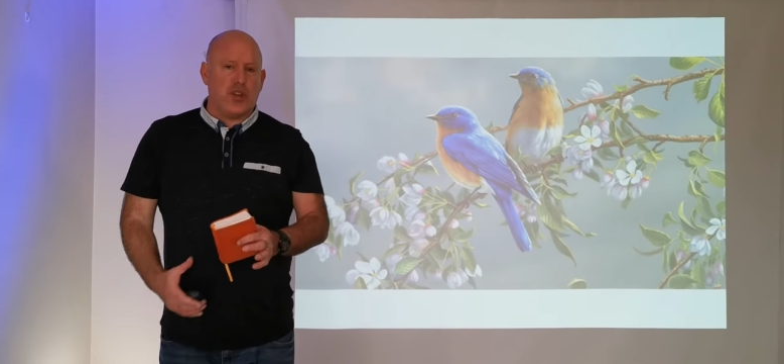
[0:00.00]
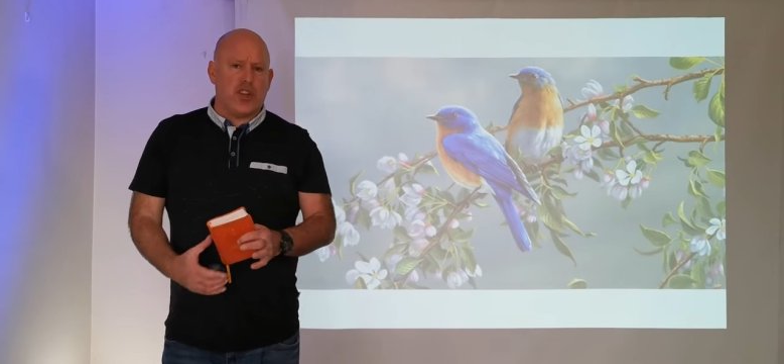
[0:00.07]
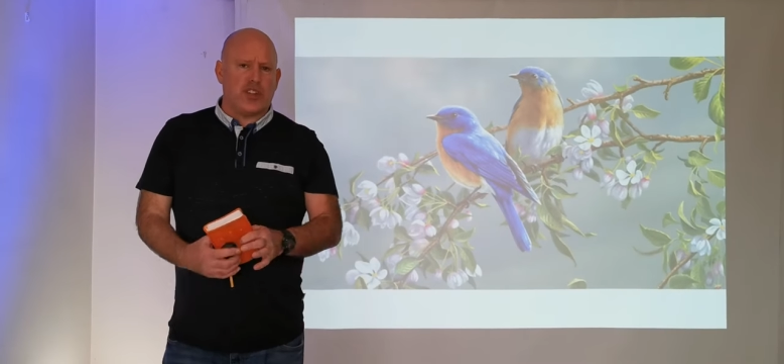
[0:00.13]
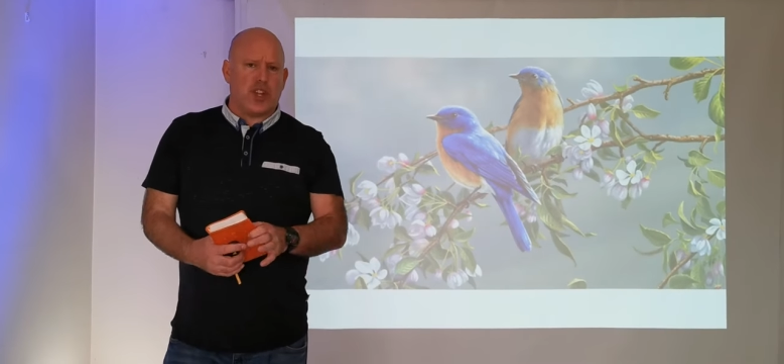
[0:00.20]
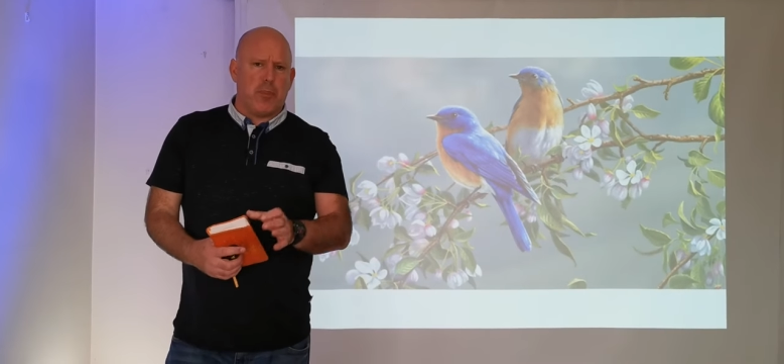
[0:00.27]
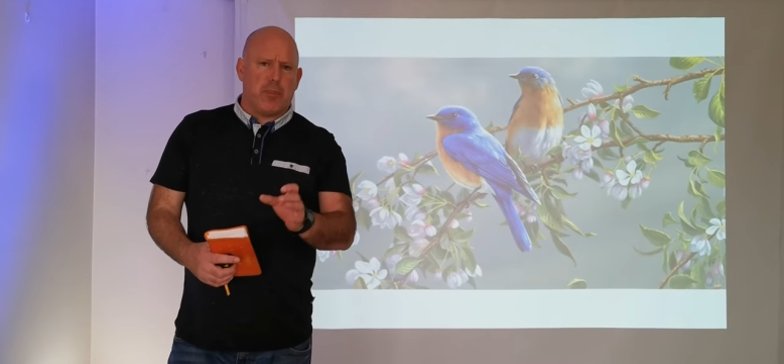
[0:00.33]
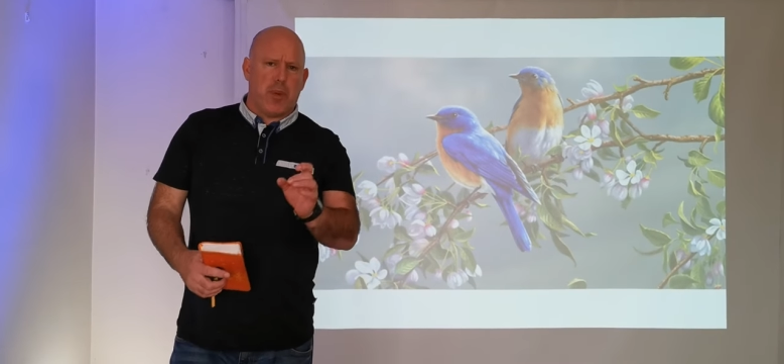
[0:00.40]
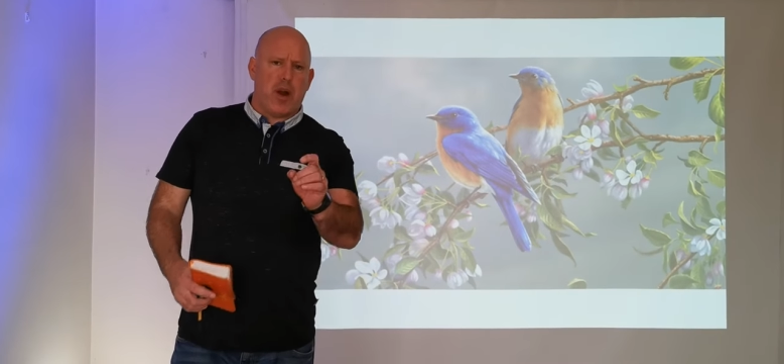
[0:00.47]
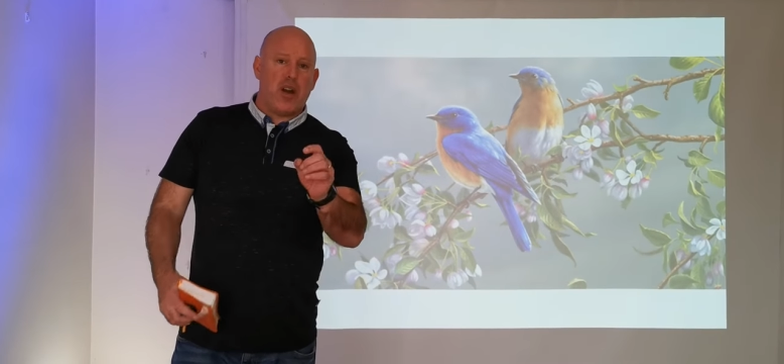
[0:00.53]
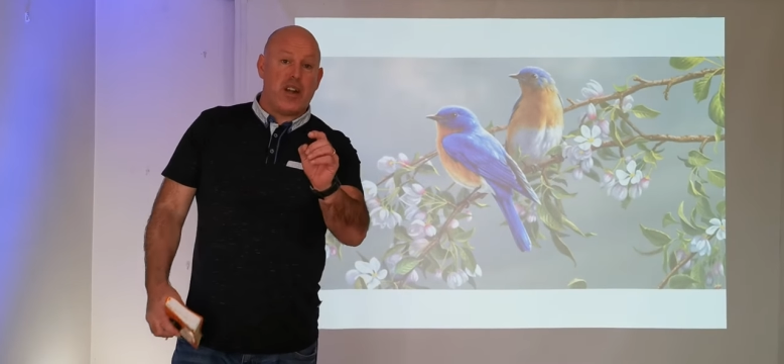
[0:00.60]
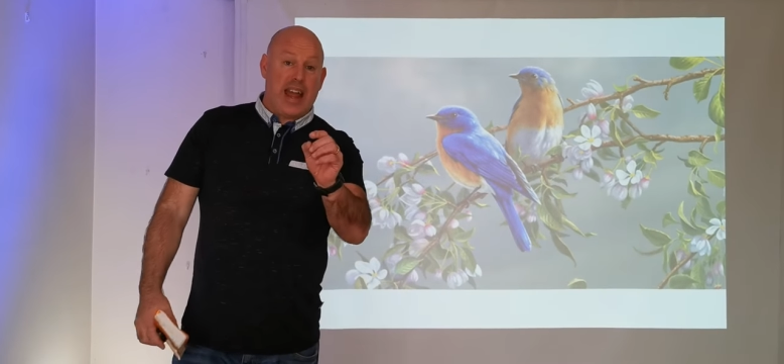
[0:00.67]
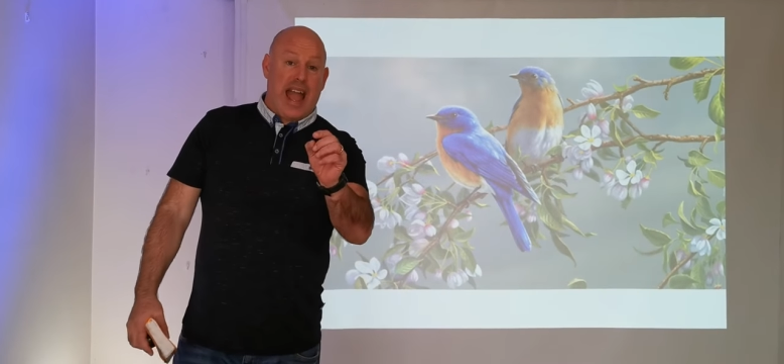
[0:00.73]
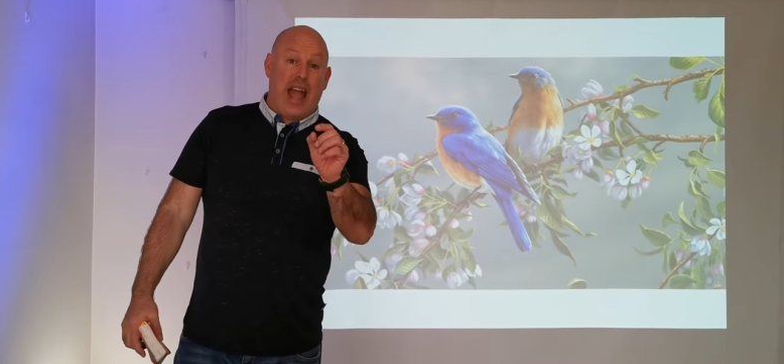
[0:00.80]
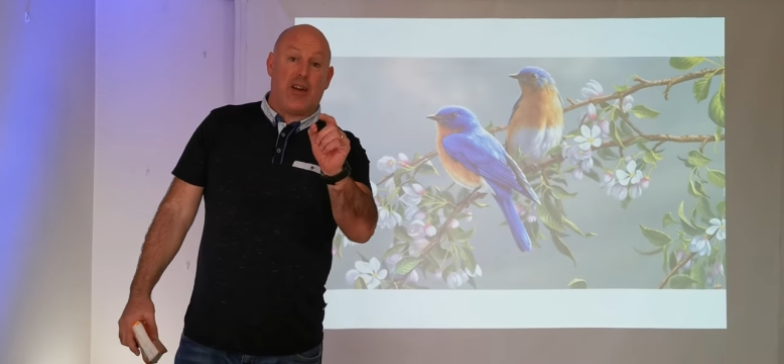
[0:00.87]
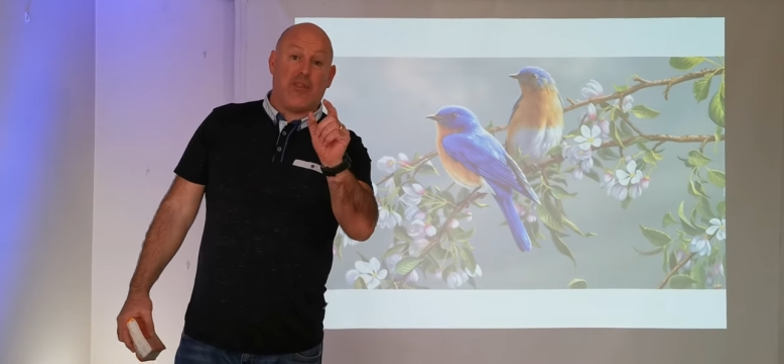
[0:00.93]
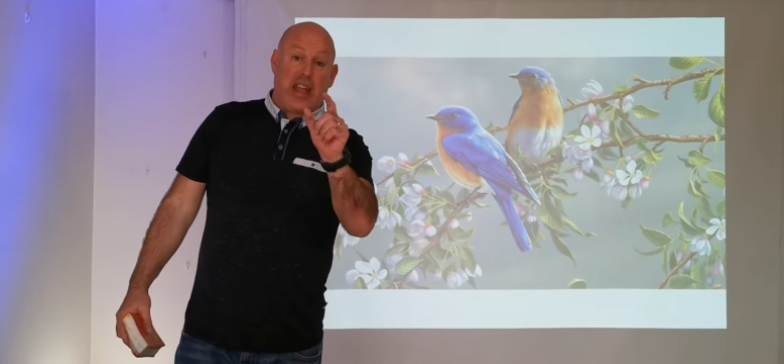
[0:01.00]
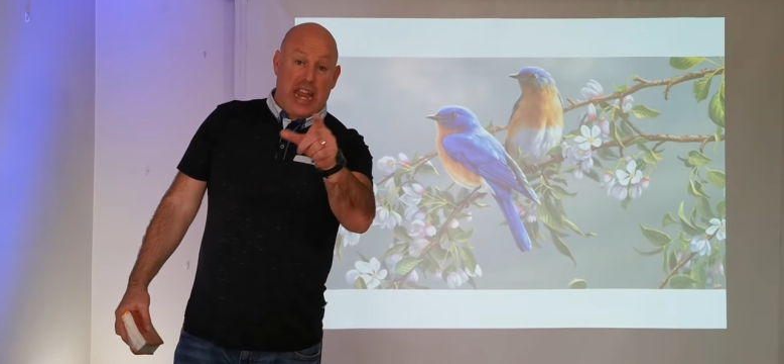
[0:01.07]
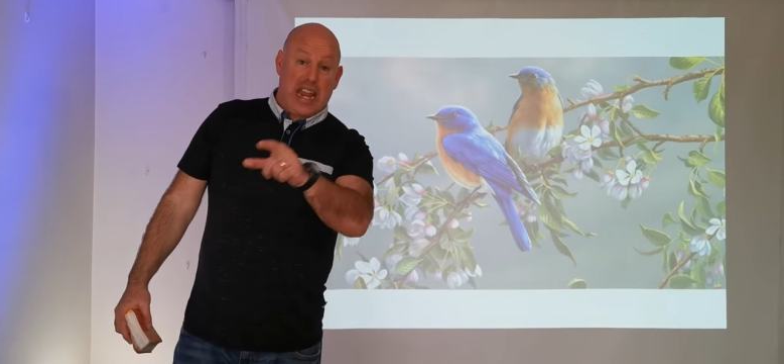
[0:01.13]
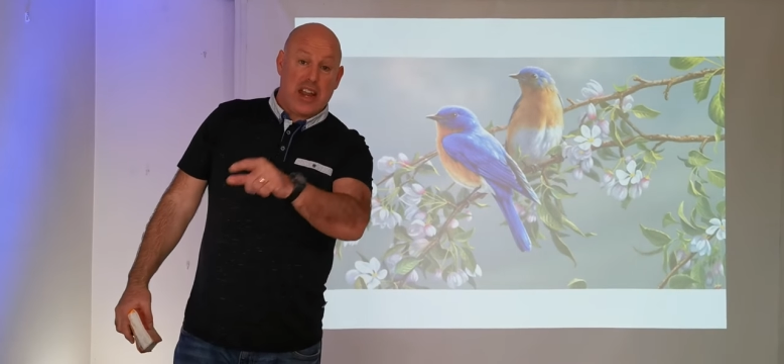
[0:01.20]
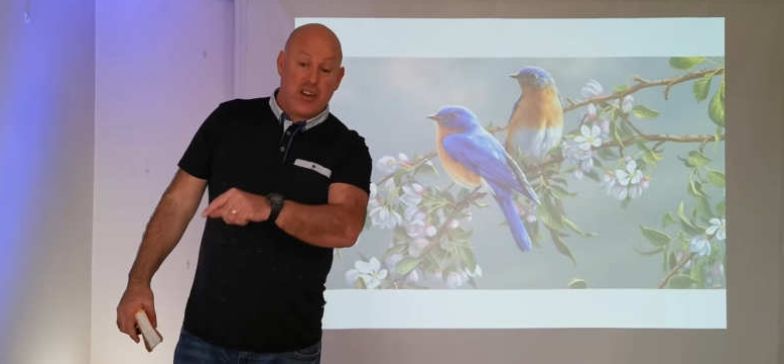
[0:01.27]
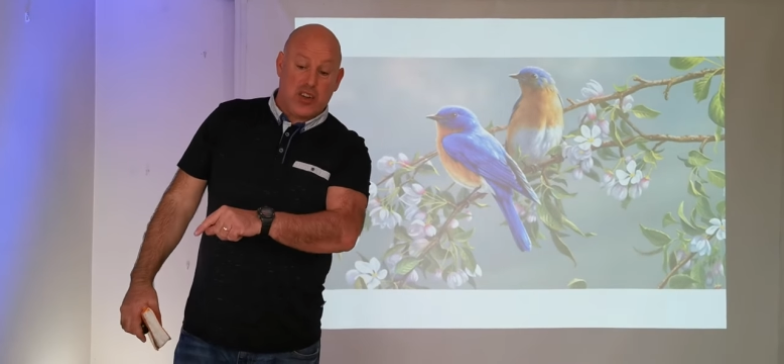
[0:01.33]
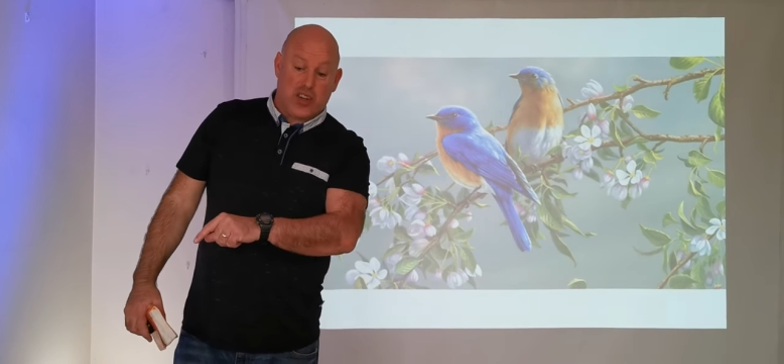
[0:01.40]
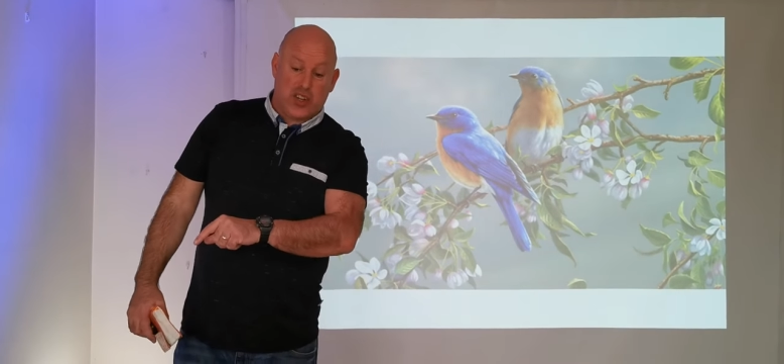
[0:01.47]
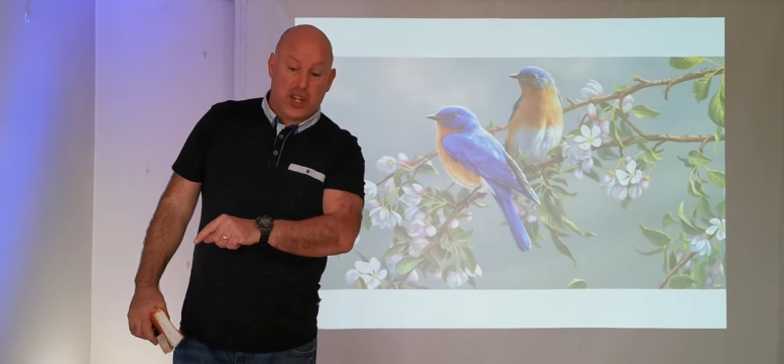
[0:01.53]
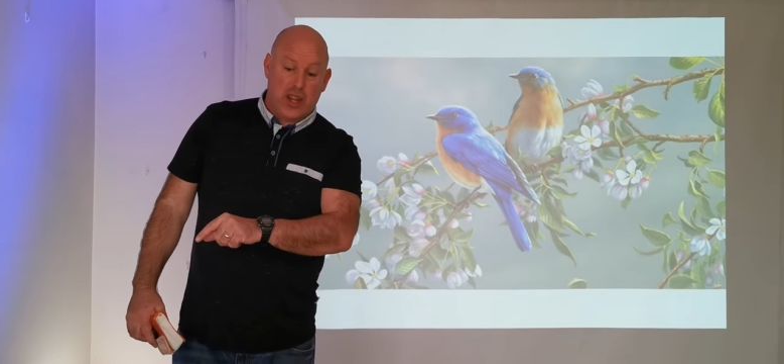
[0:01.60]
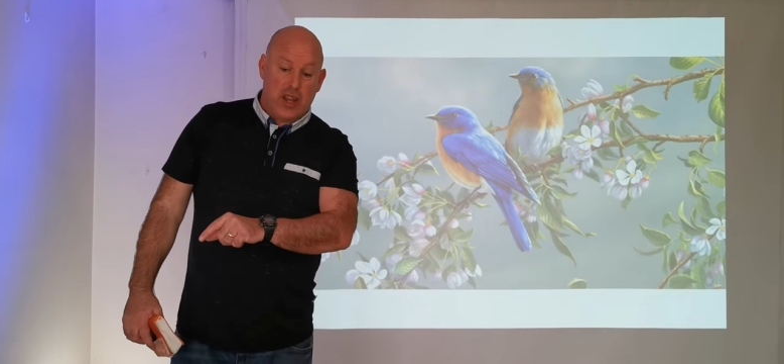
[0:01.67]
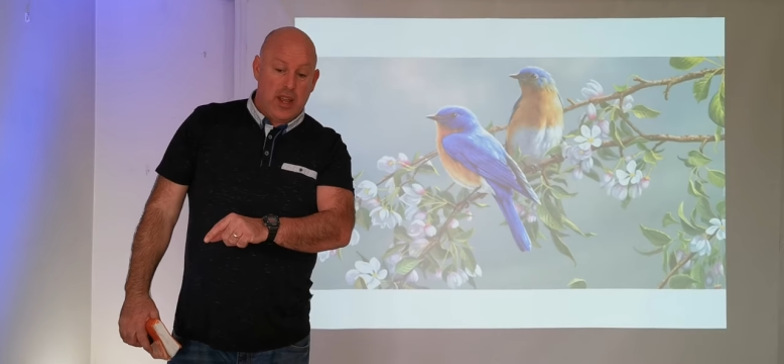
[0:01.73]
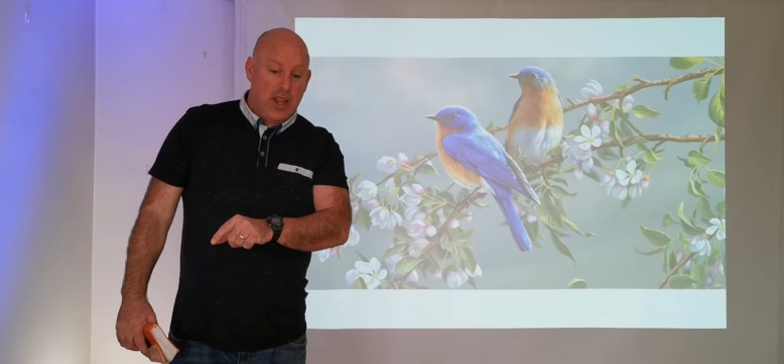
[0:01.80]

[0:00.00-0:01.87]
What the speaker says: does a bird have ears?